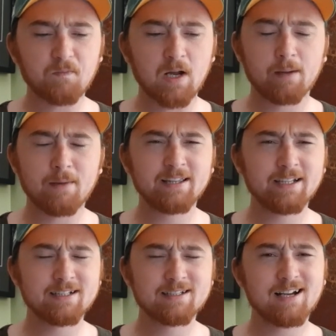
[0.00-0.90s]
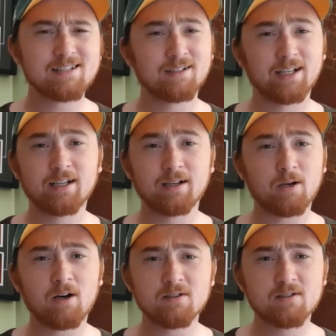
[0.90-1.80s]
I think this guy's like an
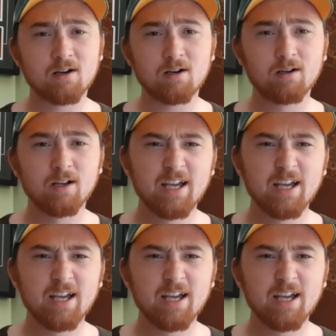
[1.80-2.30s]
all-star,